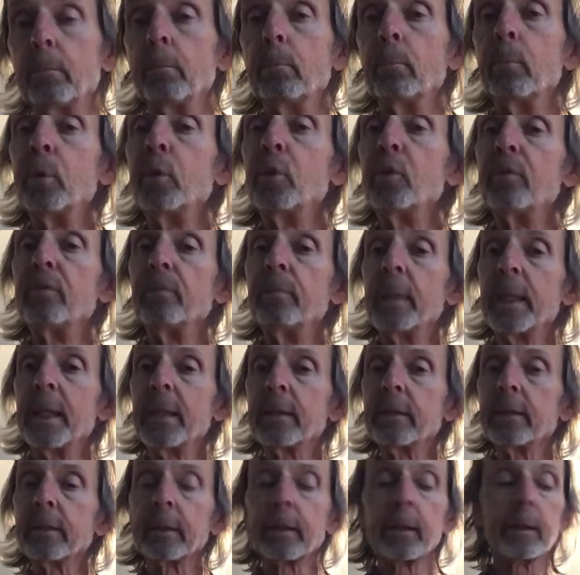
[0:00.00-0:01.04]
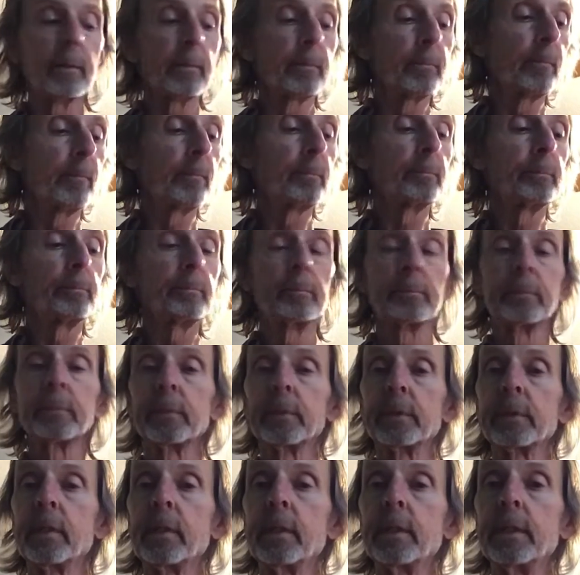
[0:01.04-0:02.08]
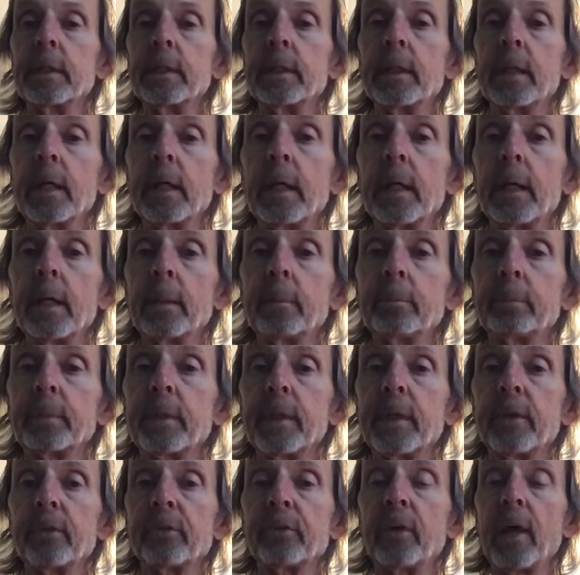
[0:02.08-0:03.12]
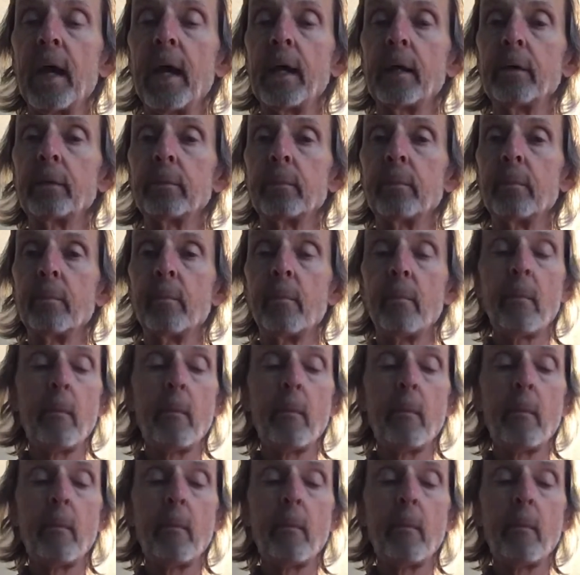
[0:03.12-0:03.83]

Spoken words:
movement to the sound.